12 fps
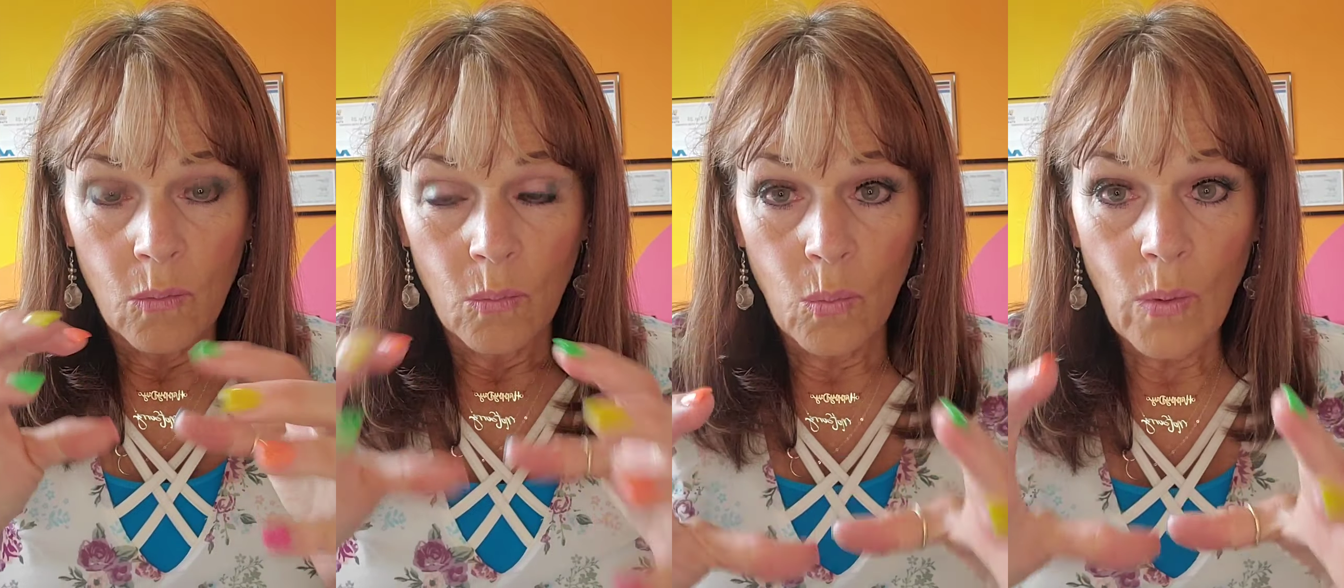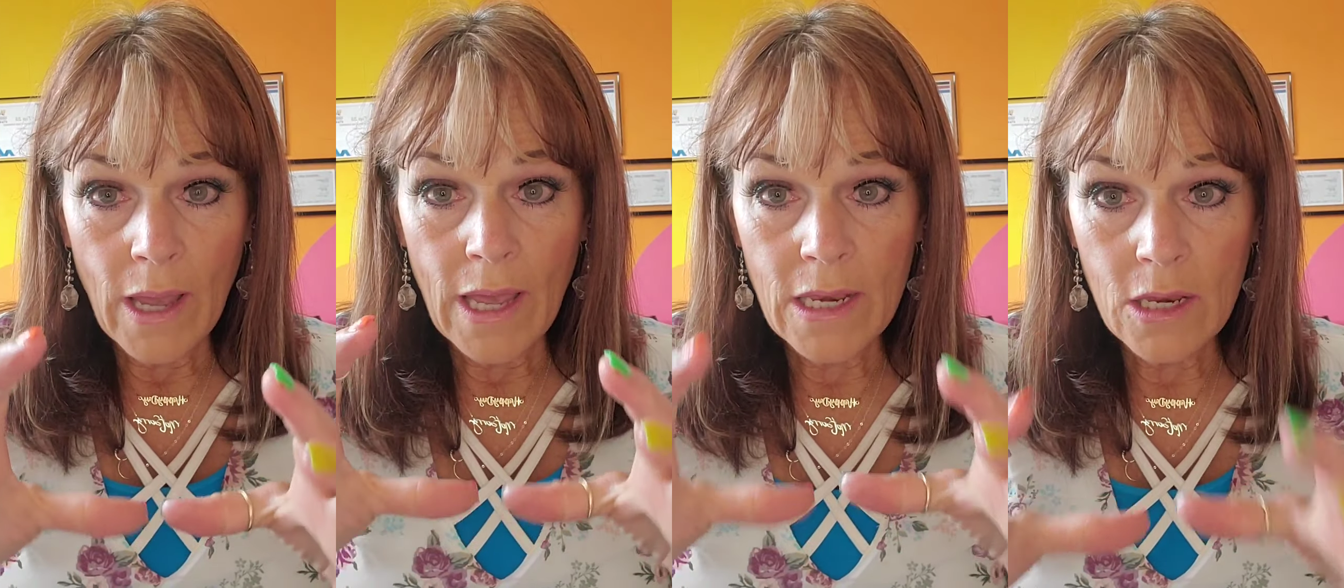
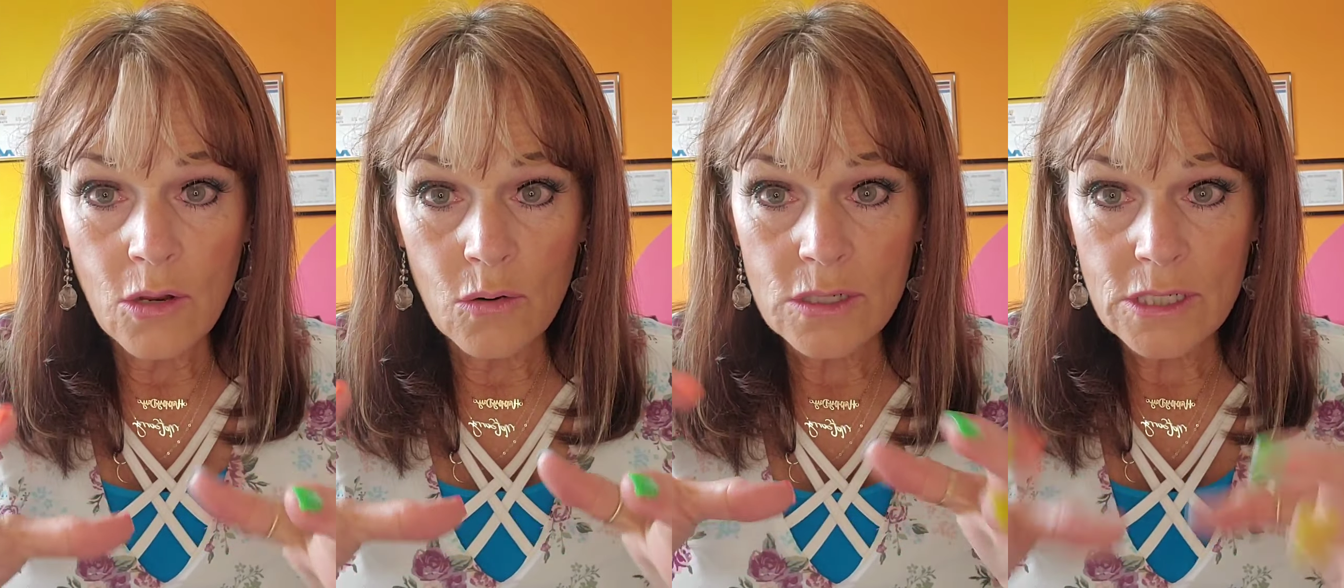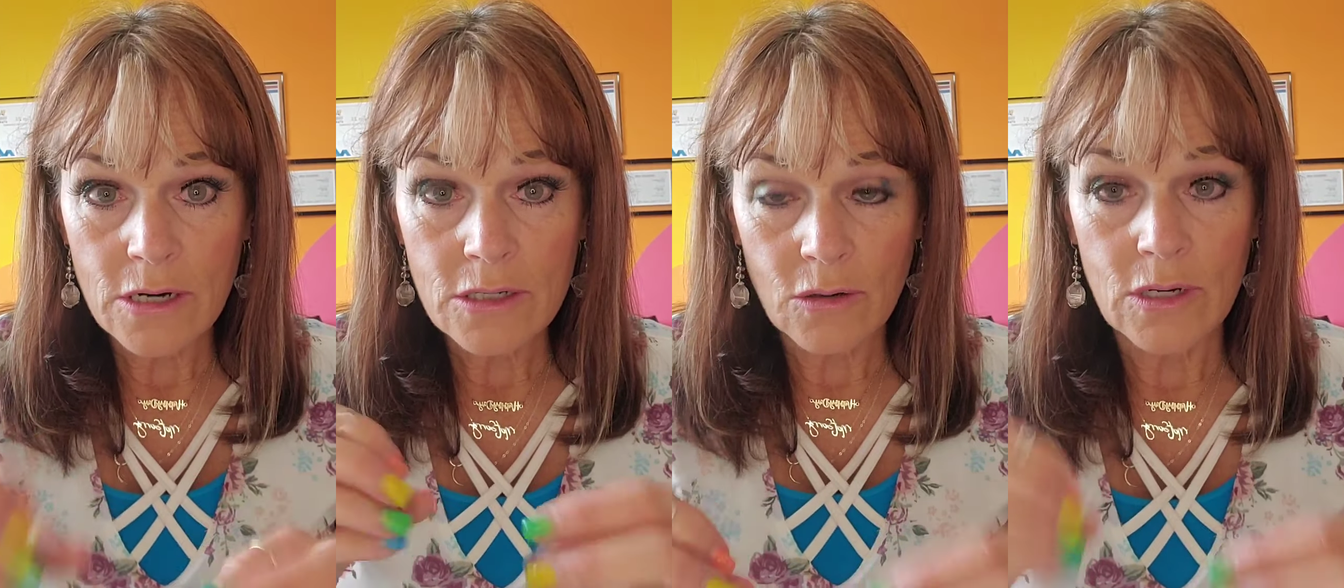when your
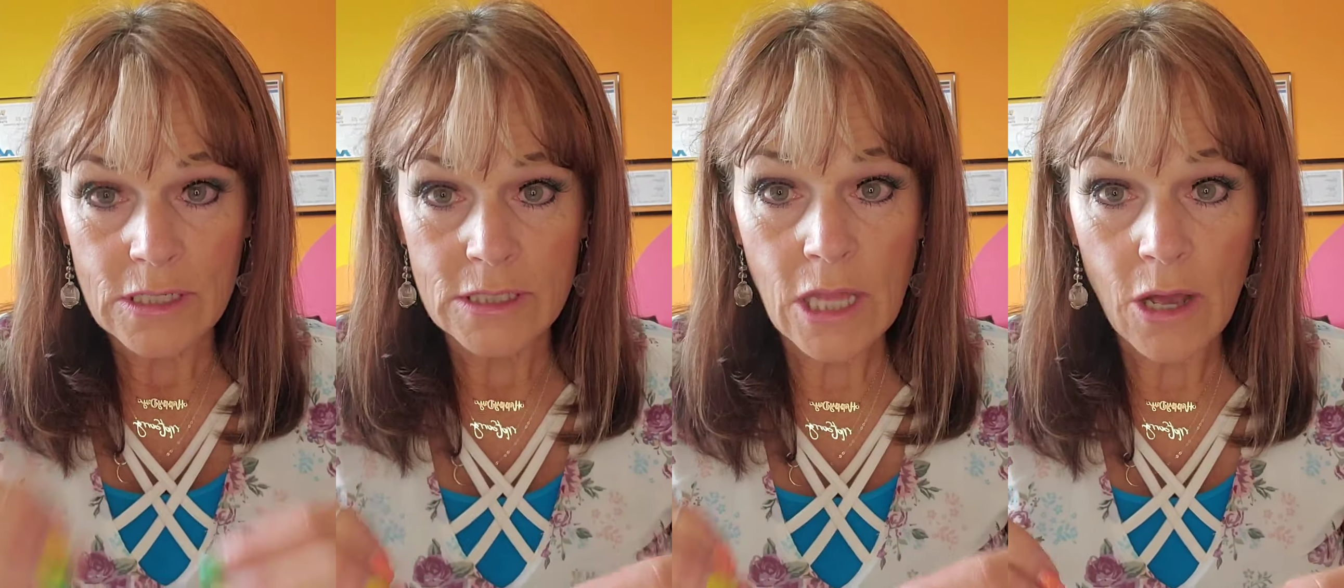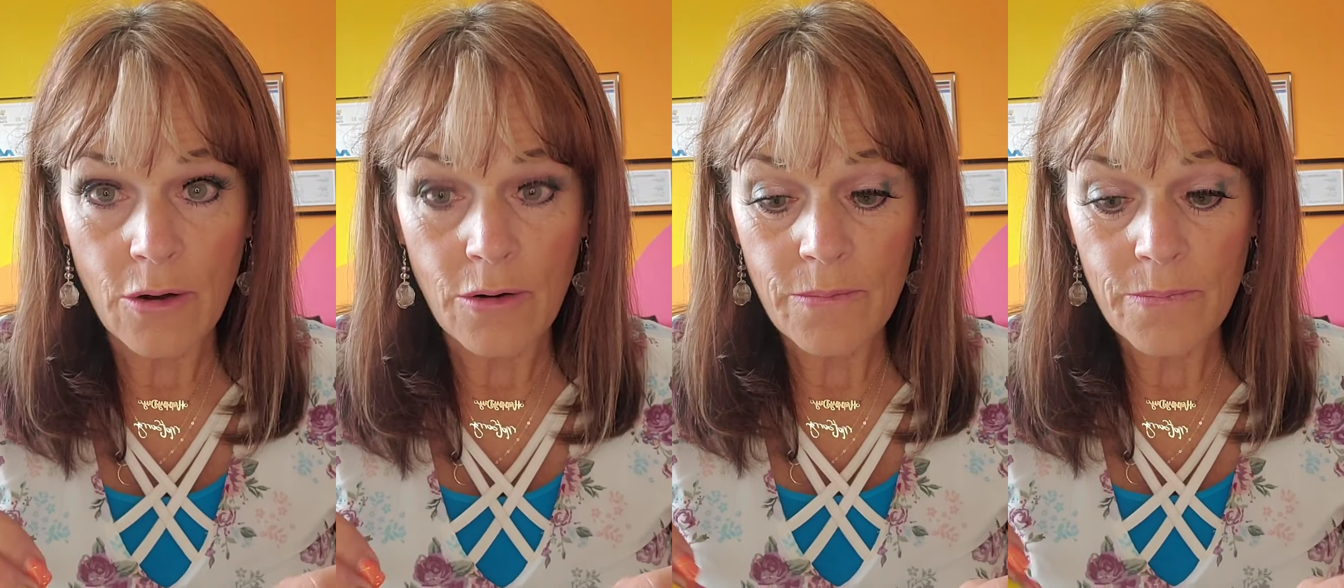serotonin is
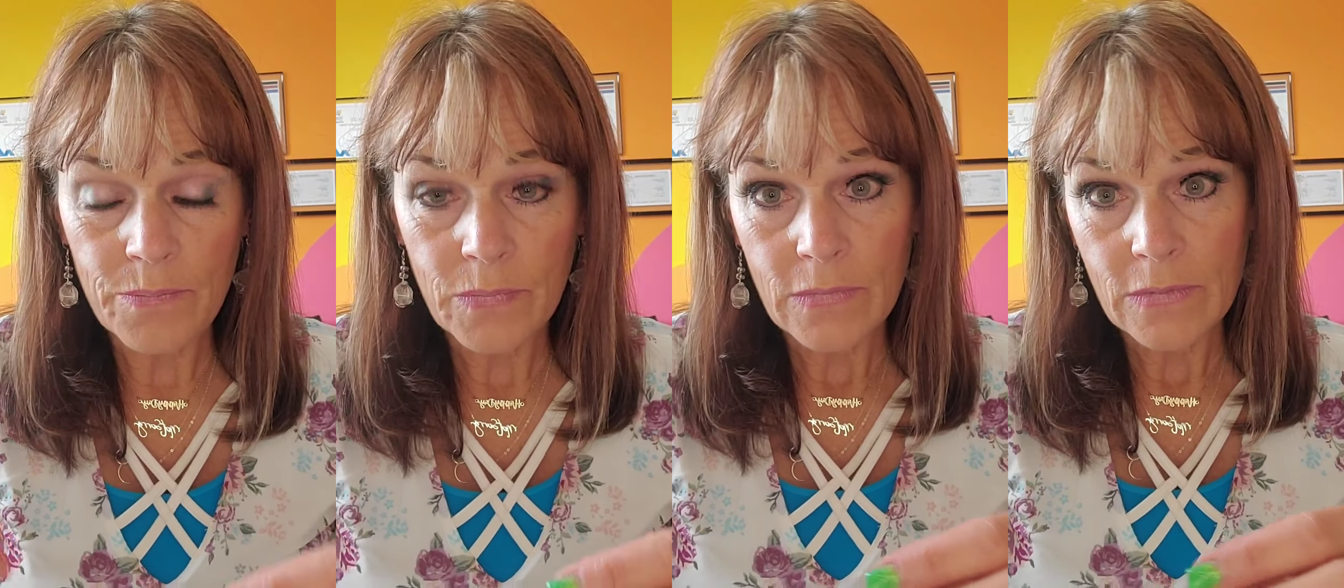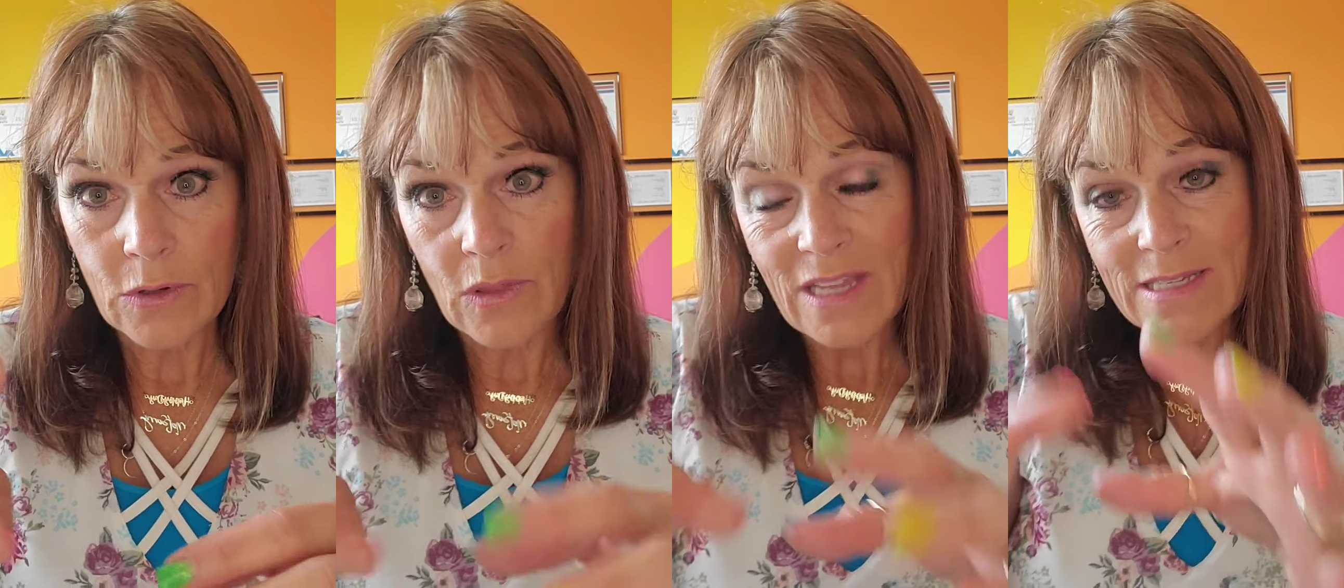low,
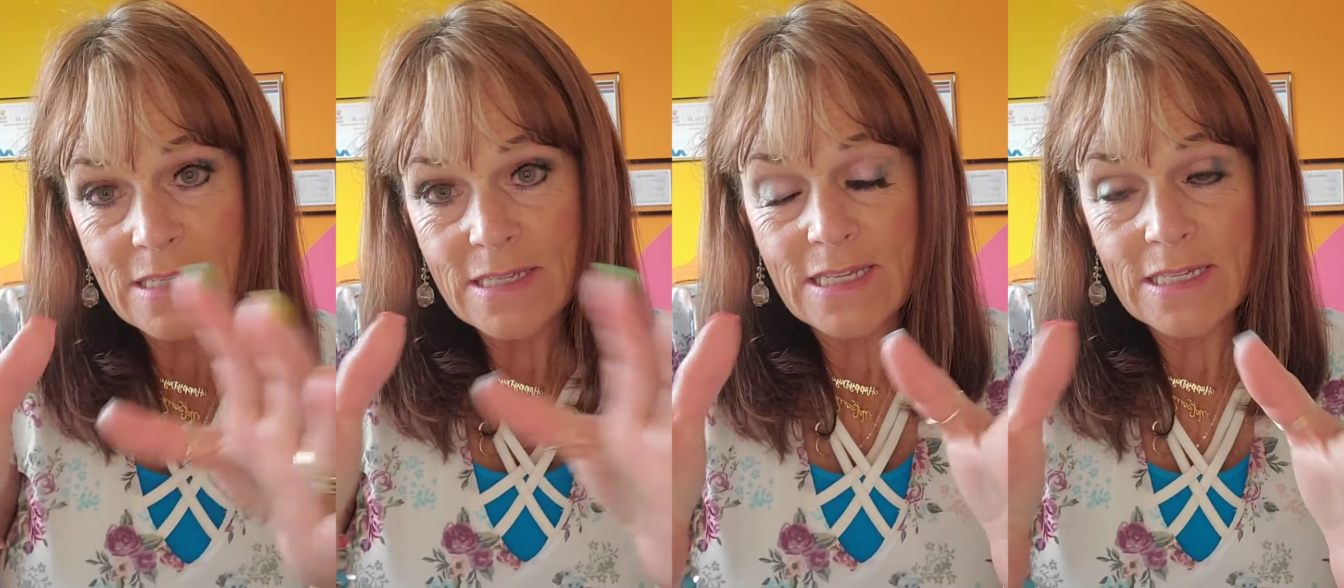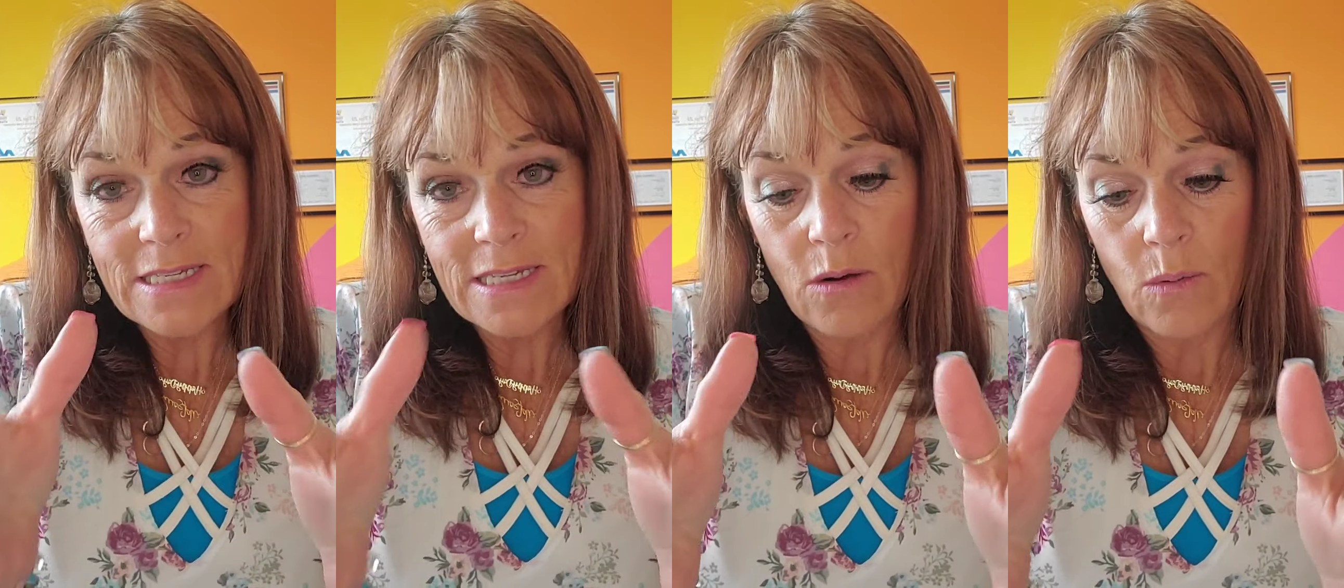so this
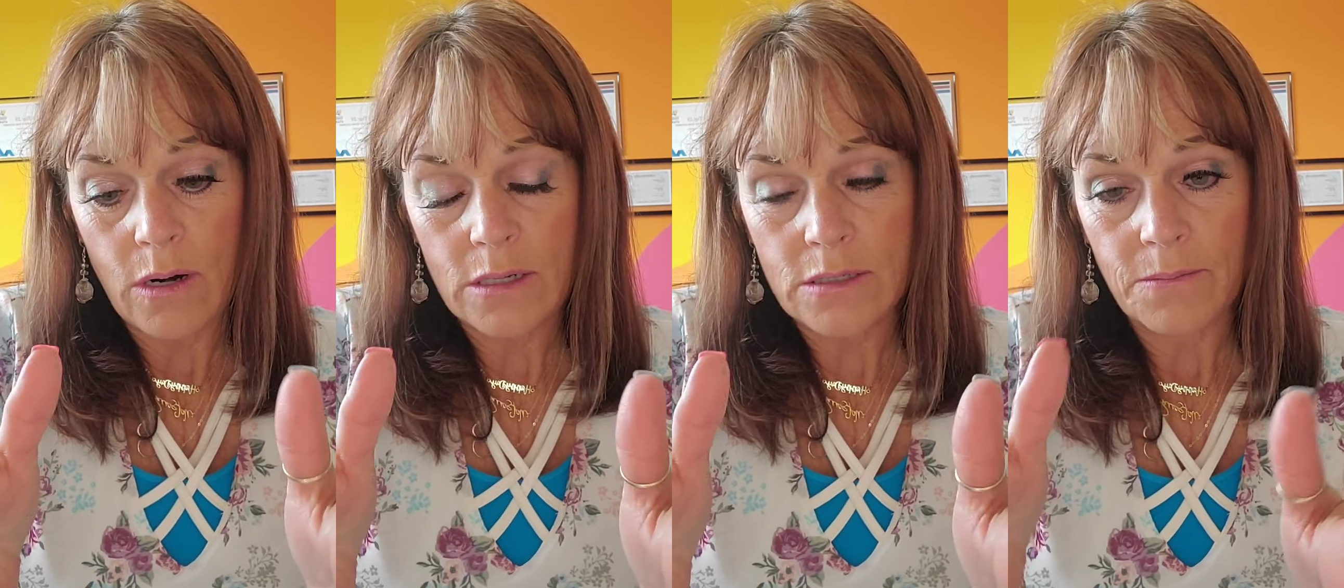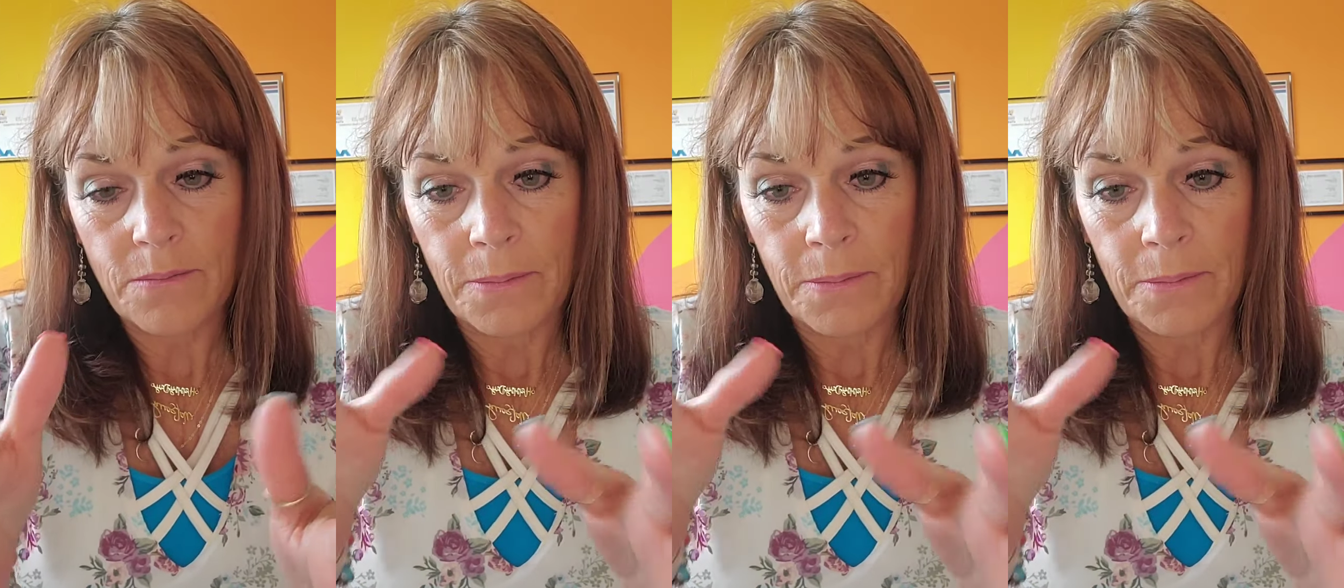is how it works.